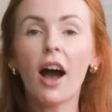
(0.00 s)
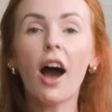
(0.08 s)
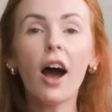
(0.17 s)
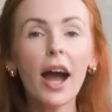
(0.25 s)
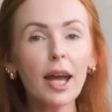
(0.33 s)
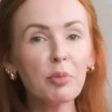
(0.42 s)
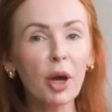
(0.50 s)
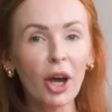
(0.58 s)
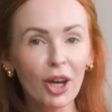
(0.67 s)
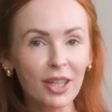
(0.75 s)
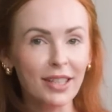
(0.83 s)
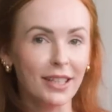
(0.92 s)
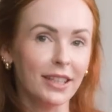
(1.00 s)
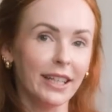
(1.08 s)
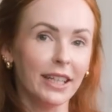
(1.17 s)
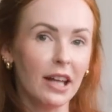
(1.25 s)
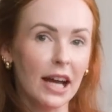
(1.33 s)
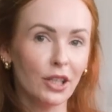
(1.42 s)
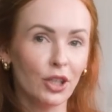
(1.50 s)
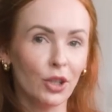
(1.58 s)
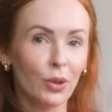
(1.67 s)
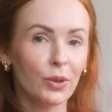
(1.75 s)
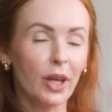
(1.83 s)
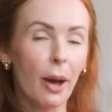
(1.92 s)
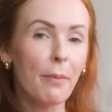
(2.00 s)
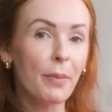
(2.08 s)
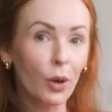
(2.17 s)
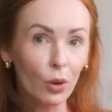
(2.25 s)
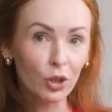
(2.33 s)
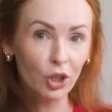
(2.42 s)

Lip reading: I personally like to use a milk